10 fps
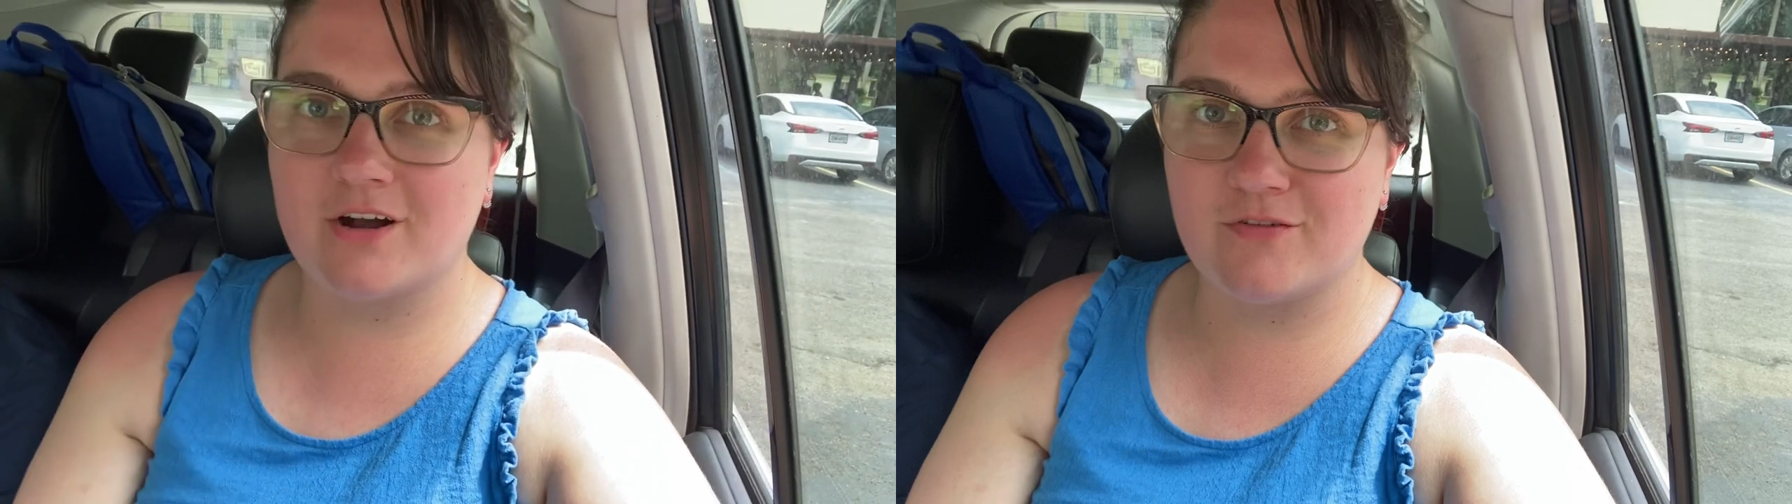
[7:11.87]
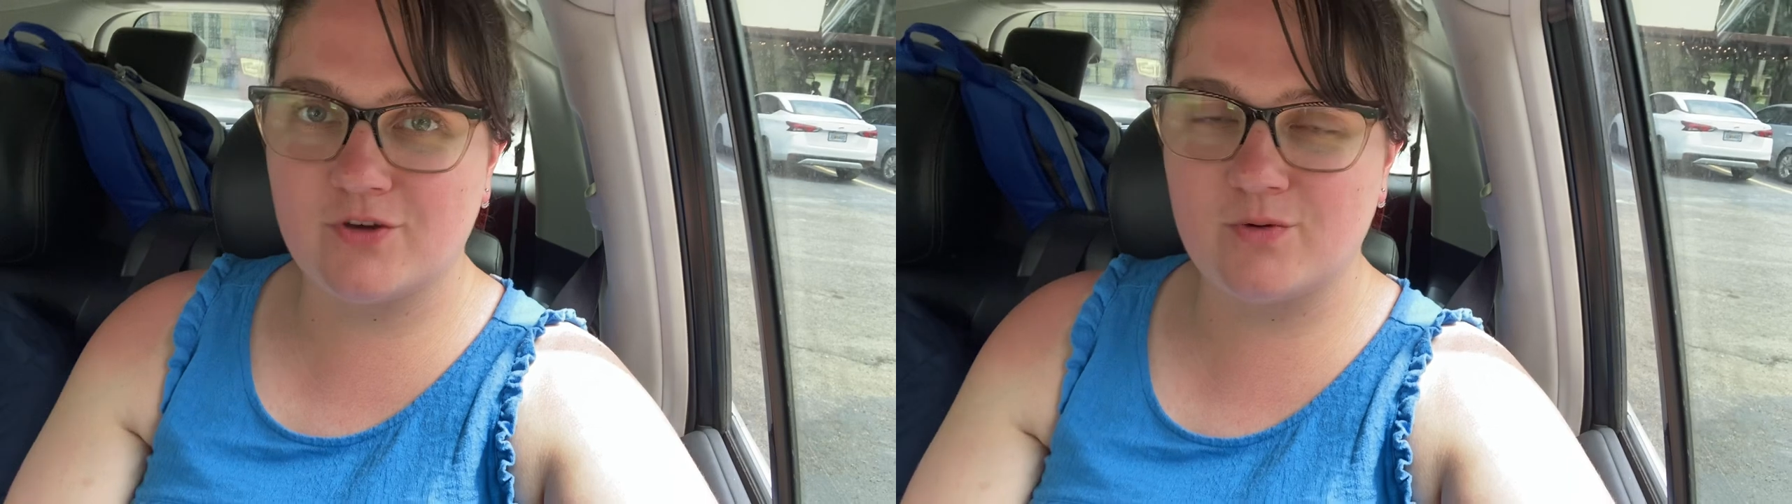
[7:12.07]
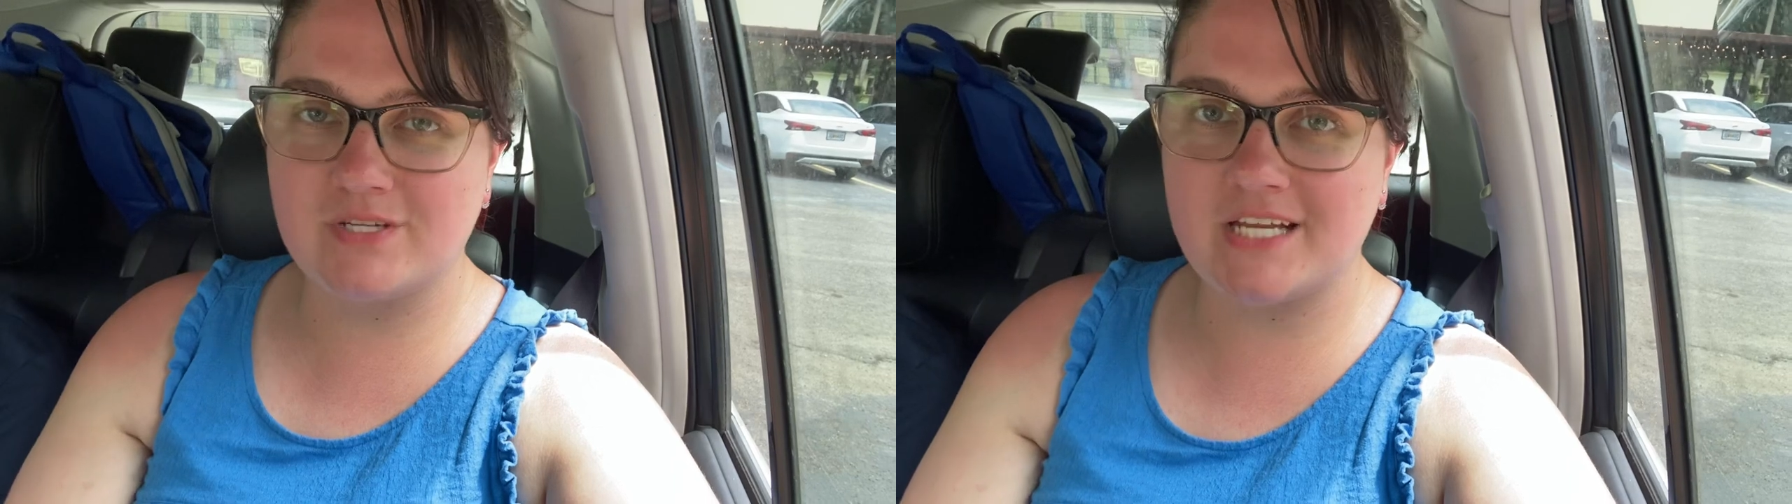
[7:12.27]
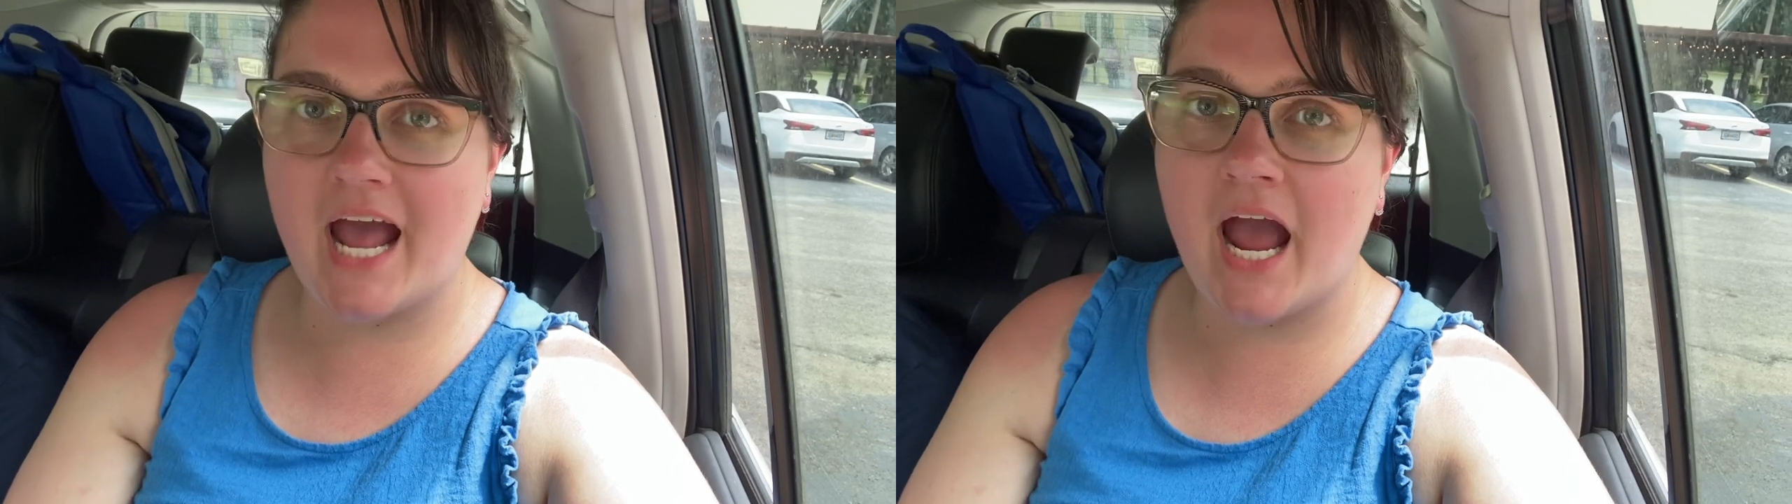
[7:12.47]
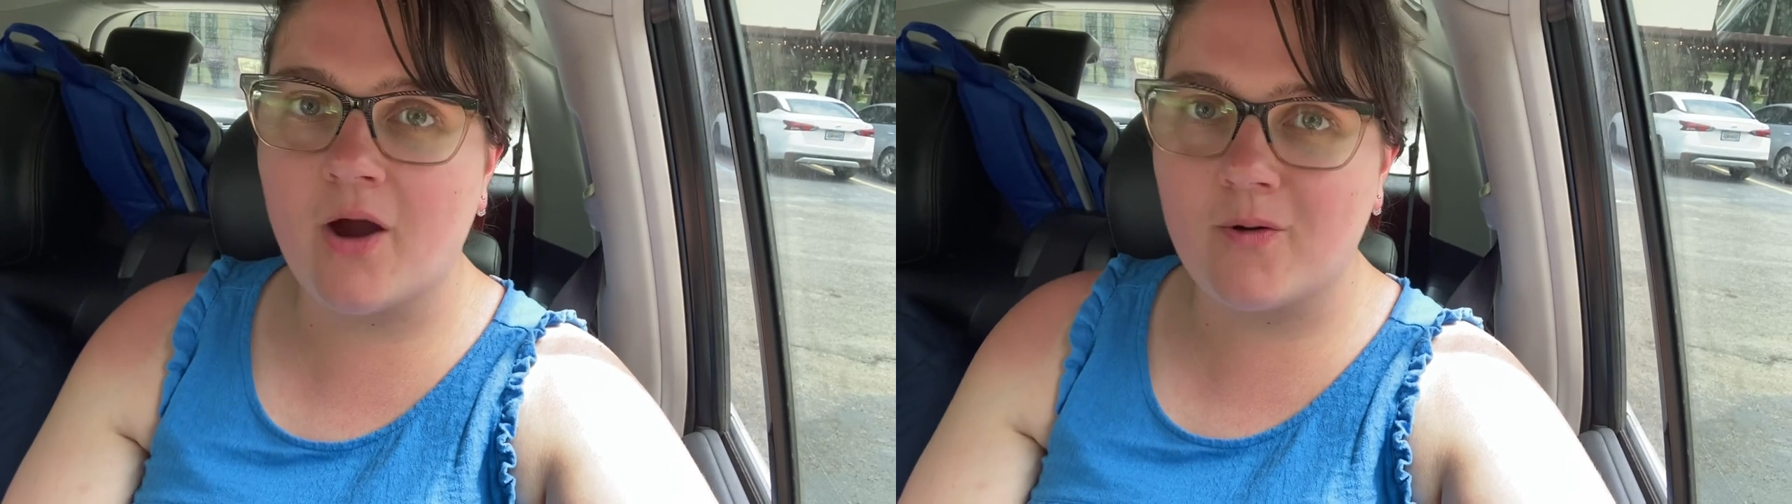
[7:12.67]
our food was
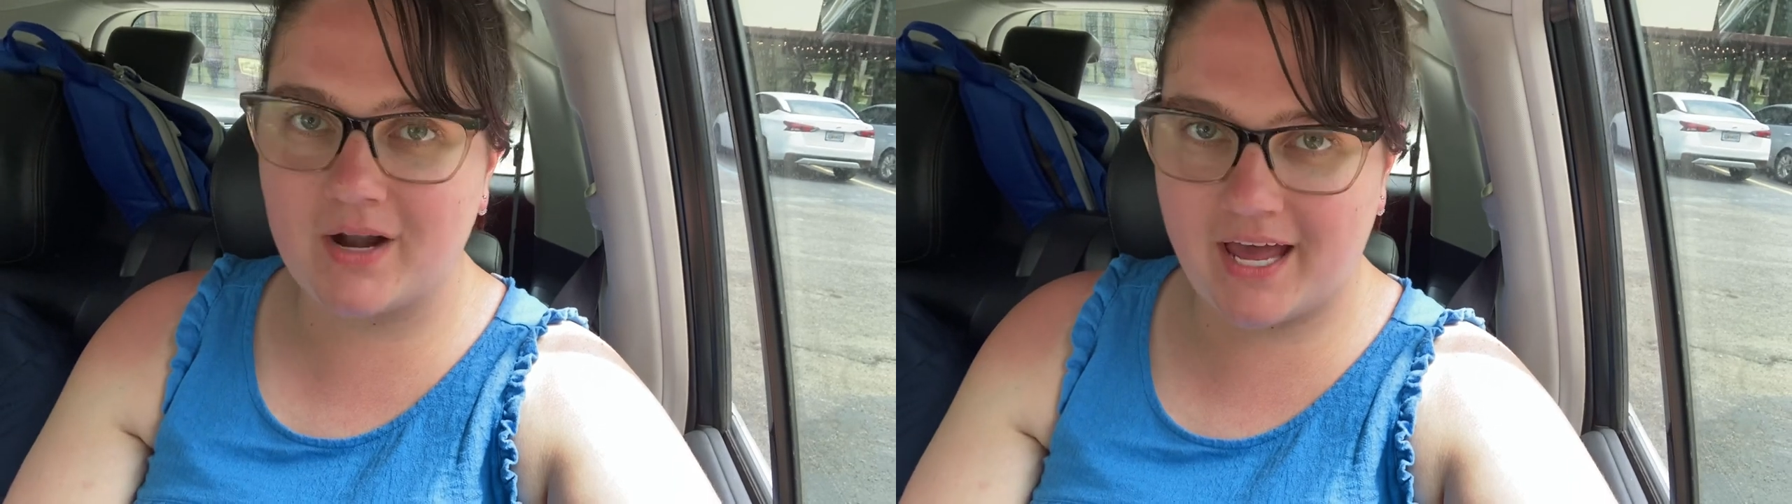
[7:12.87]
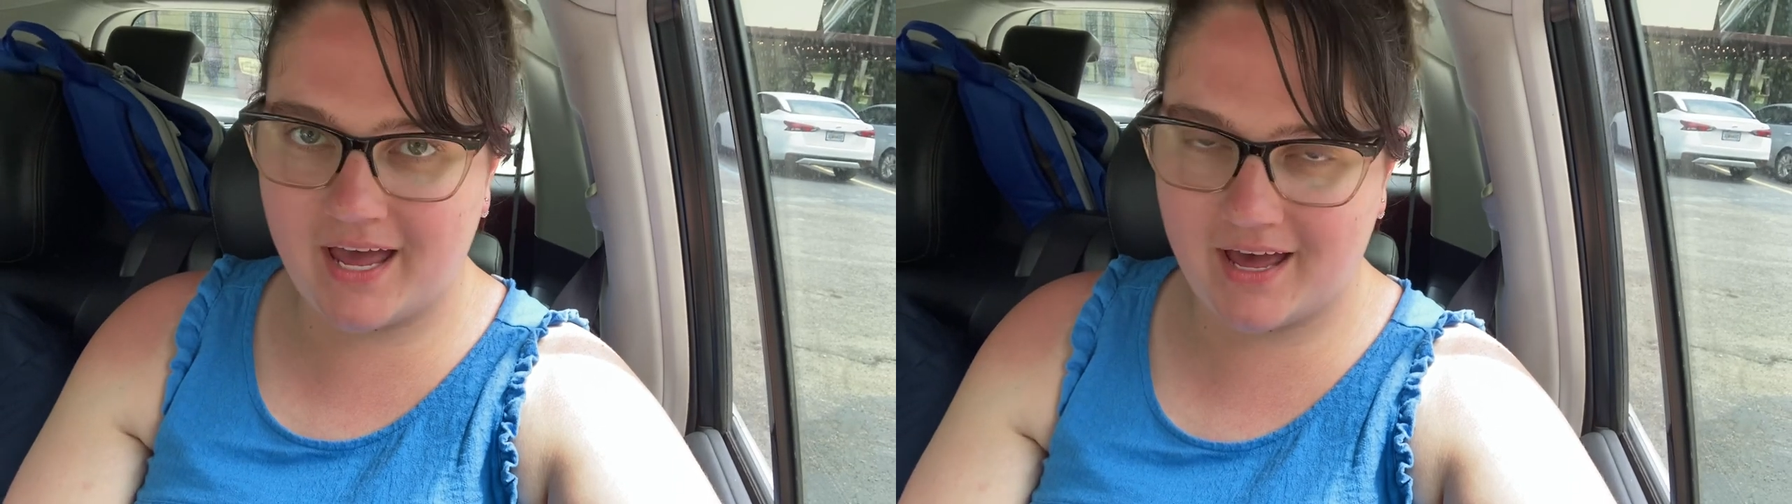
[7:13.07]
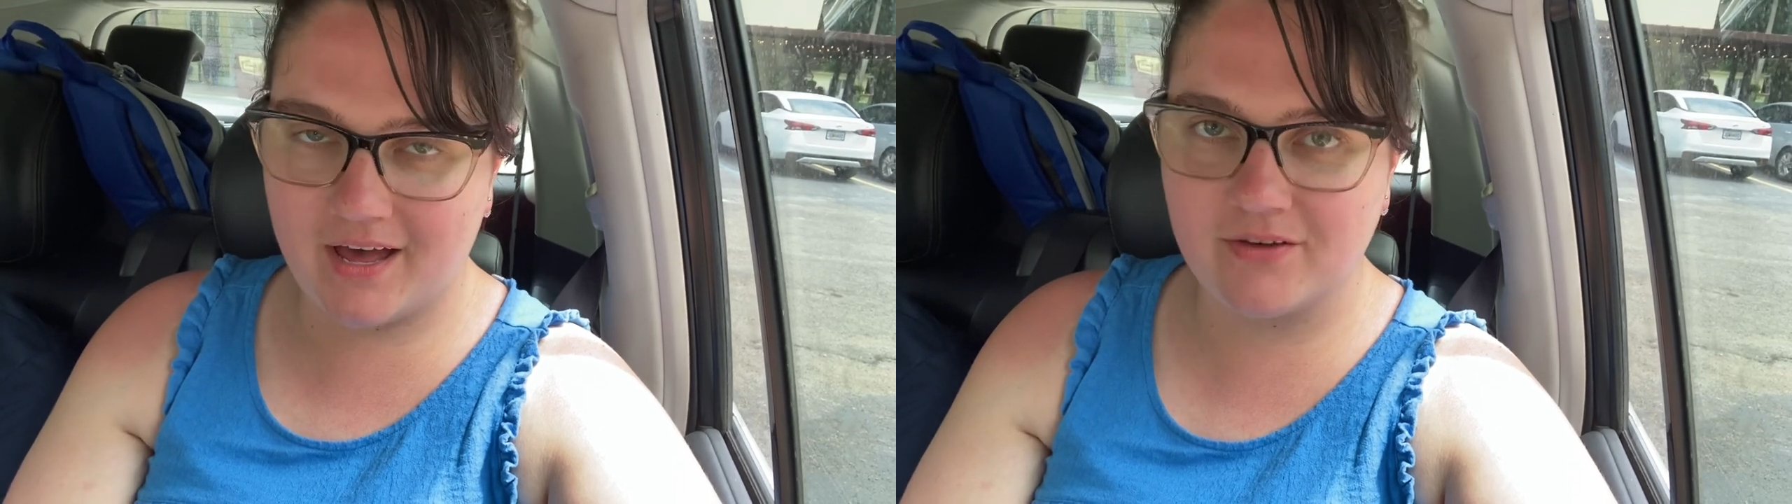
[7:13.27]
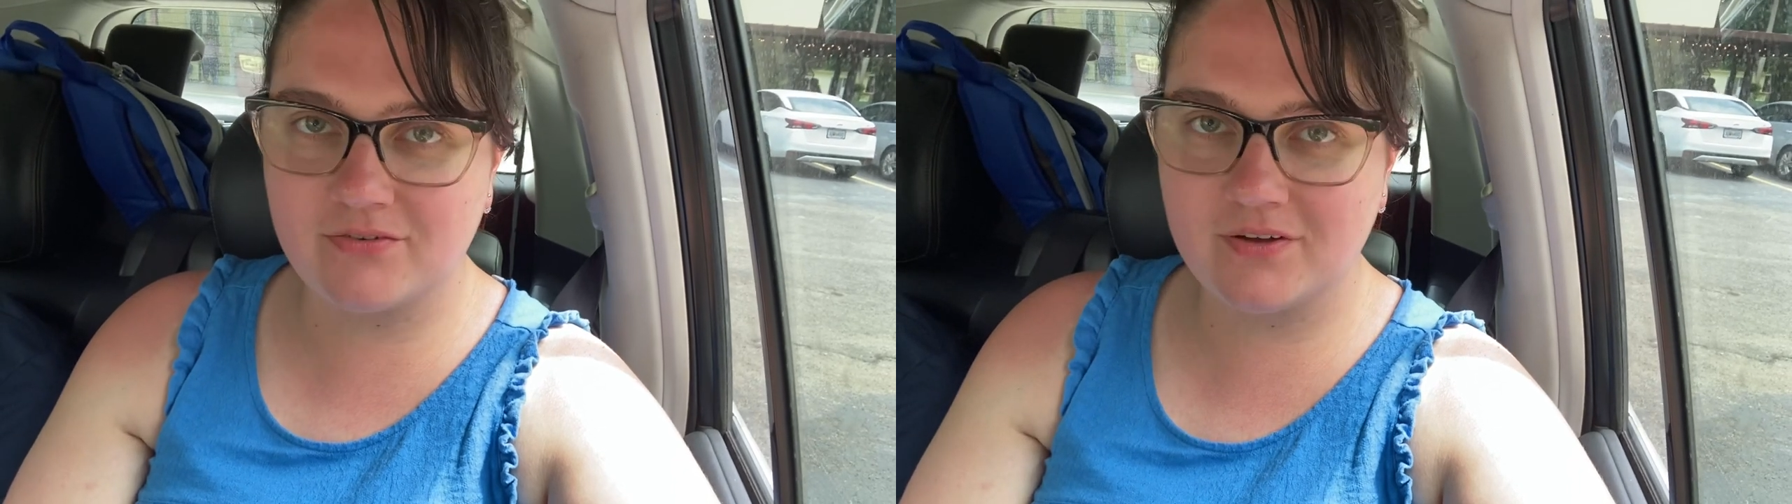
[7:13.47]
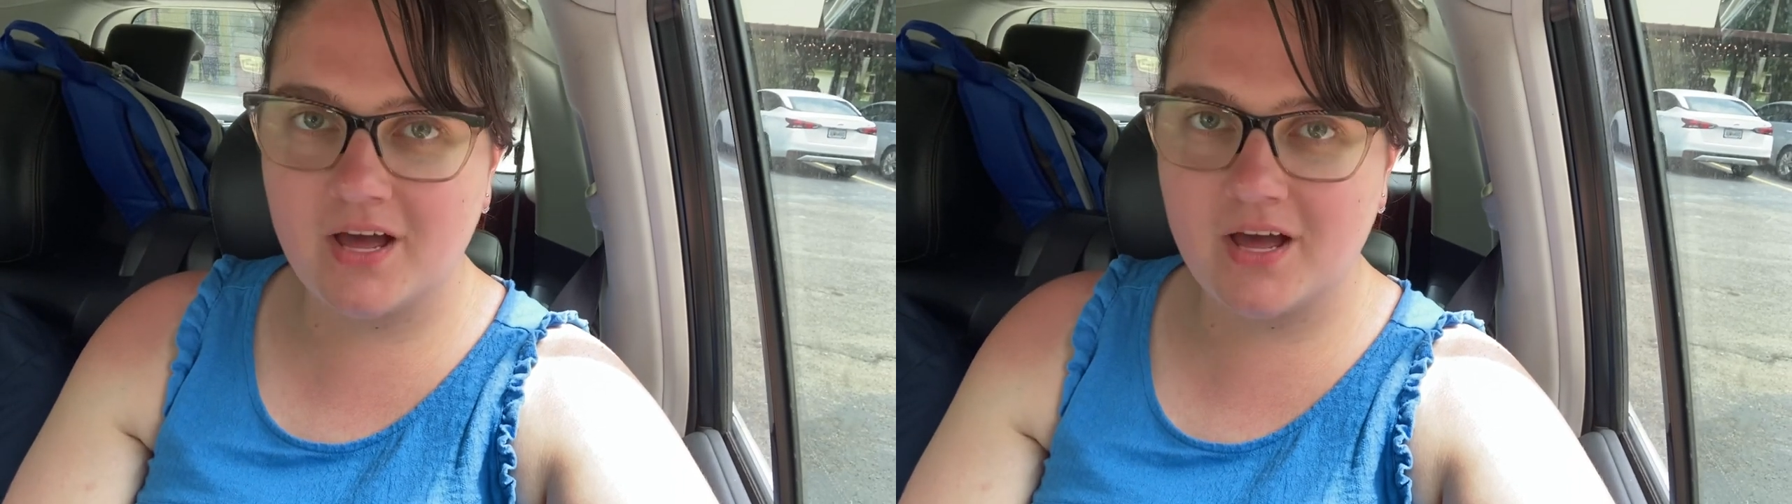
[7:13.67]
an hour and a half.